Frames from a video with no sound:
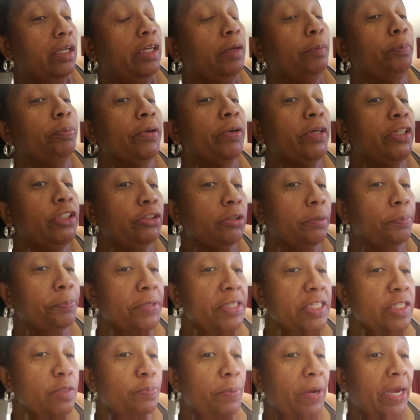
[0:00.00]
the pre-trip
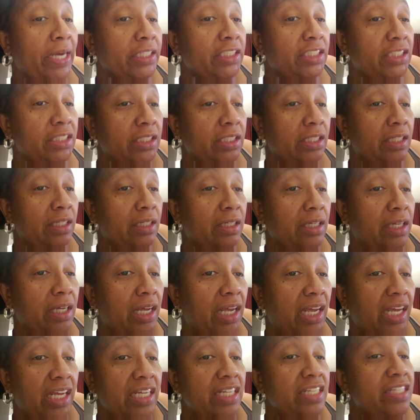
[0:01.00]
inspection,
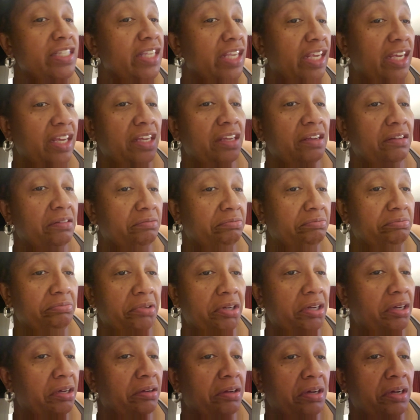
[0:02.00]
he said,
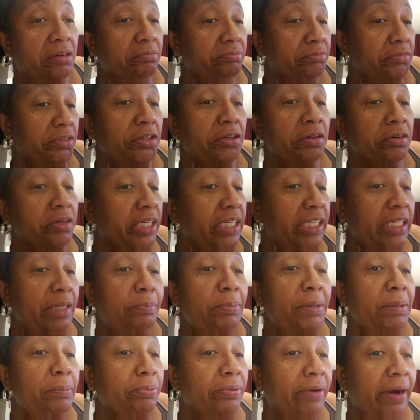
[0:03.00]
uh, "You don't need
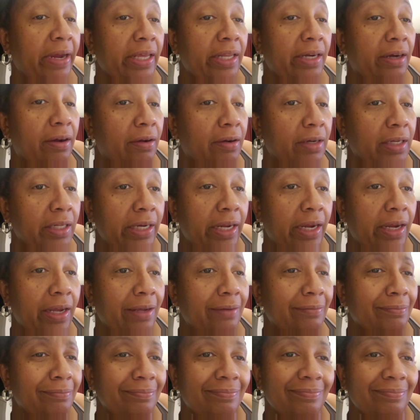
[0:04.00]
to be bringing all of
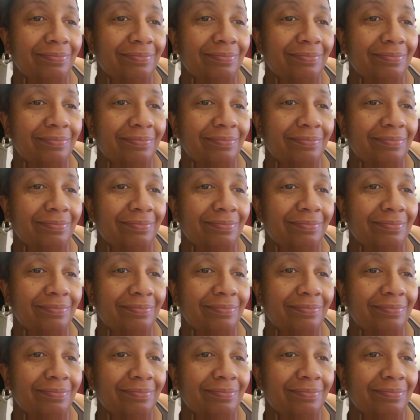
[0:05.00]
that."